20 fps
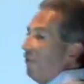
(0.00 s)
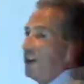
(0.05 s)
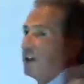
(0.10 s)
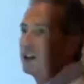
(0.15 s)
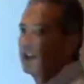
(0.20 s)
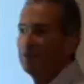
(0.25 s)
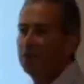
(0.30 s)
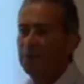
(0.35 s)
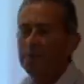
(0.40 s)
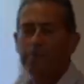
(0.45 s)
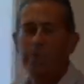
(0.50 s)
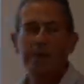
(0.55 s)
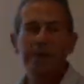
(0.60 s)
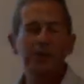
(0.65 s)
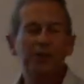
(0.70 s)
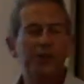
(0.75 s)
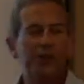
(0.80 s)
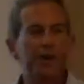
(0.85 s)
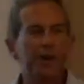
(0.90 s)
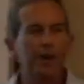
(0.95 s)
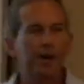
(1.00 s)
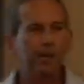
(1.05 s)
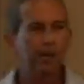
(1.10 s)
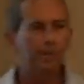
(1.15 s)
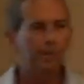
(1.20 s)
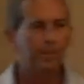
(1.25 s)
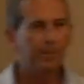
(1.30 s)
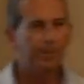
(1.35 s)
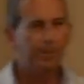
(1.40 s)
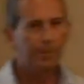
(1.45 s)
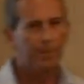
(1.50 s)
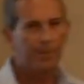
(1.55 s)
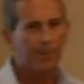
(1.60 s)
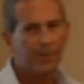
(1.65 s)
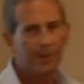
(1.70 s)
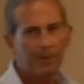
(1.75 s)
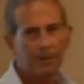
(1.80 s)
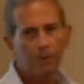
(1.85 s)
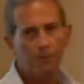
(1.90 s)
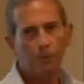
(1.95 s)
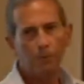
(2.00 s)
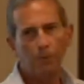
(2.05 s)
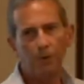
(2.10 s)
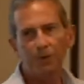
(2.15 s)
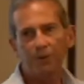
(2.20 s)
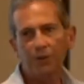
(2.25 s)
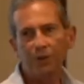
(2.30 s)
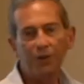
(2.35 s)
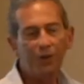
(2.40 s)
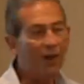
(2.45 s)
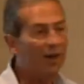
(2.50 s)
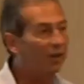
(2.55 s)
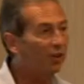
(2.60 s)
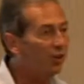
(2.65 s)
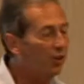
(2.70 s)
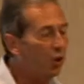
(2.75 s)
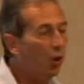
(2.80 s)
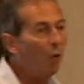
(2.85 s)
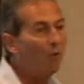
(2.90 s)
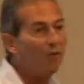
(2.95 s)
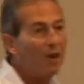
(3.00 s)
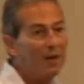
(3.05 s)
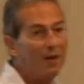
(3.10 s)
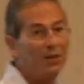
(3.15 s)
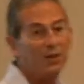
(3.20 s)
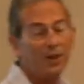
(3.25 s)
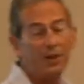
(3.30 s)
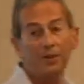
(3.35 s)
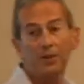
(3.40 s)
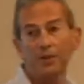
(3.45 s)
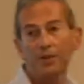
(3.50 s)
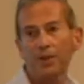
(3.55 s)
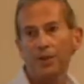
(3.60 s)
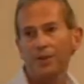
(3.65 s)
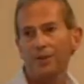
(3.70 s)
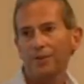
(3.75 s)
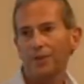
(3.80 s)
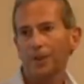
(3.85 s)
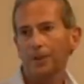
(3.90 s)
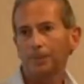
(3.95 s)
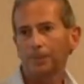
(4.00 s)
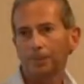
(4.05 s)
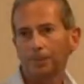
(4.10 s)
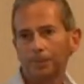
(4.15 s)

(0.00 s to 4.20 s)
figure for beta, would suggest not very sensitive.